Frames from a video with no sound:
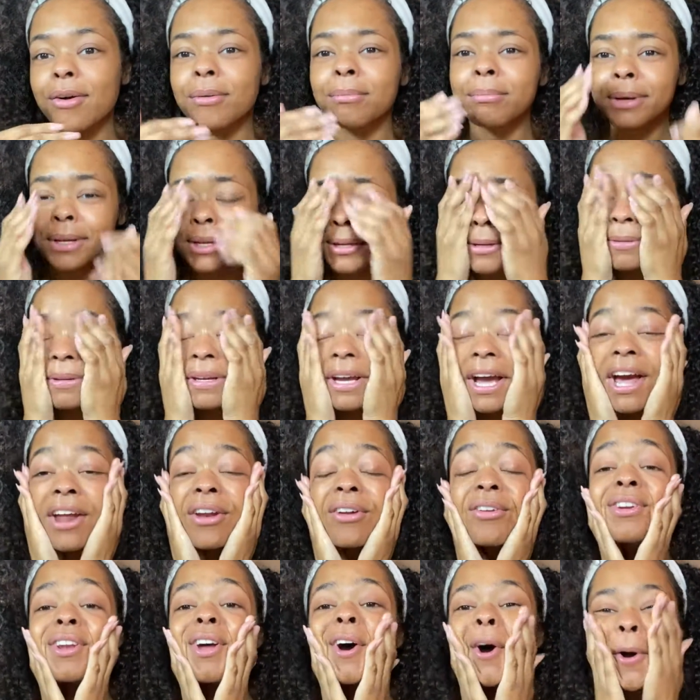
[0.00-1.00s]
But I
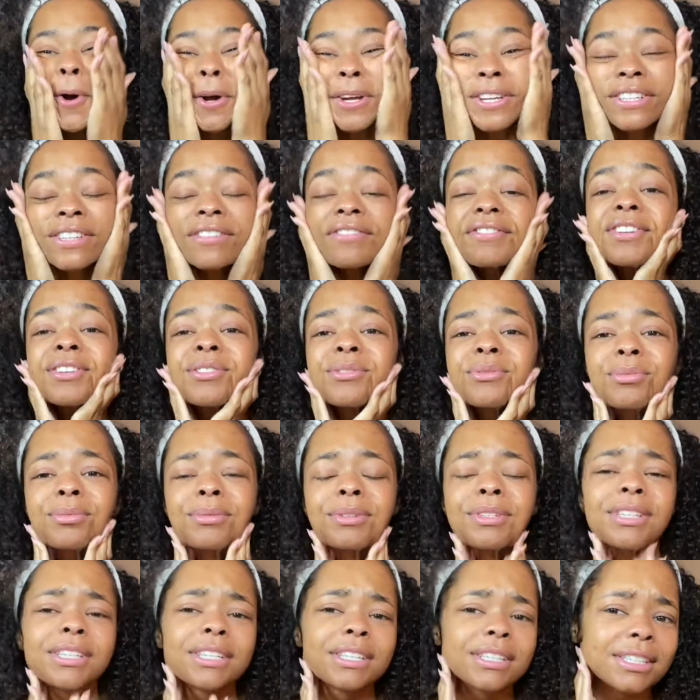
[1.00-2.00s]
don't know, because it feels
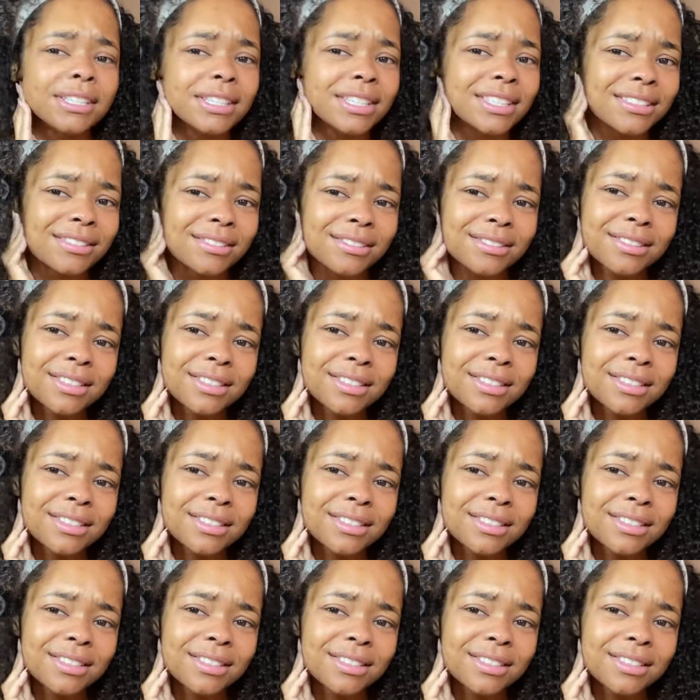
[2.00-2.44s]
really good.